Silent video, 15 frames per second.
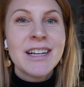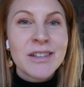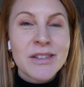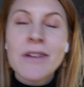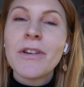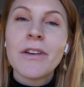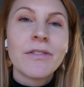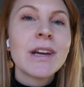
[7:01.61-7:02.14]

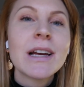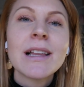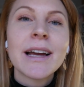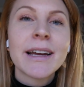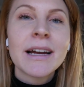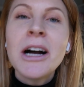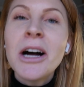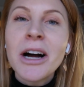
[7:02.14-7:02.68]
So if you feel
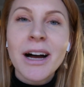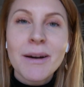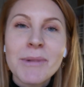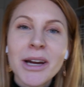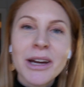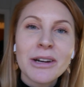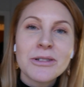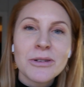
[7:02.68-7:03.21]
like, huh, I'm
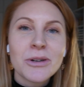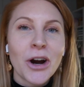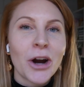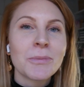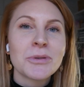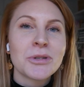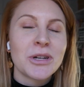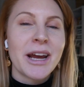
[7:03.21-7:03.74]
not gonna do
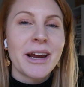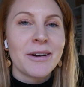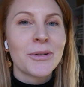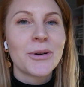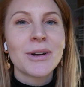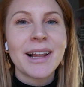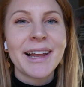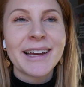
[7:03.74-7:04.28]
carbs today
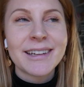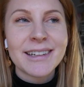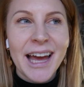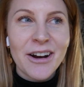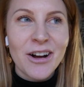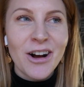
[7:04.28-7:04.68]
or like at